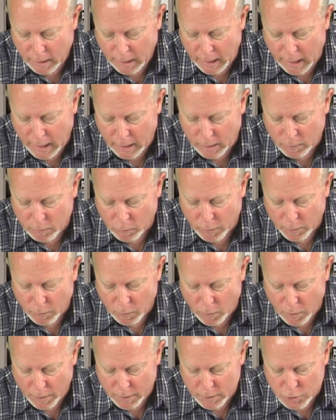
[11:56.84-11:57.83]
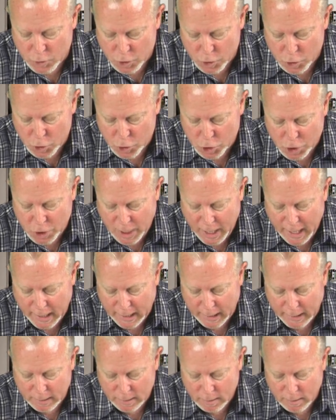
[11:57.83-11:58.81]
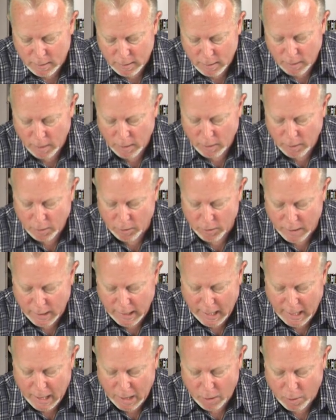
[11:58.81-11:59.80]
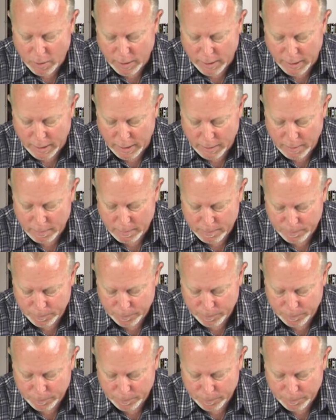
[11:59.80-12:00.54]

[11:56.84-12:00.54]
and we want to just shade the area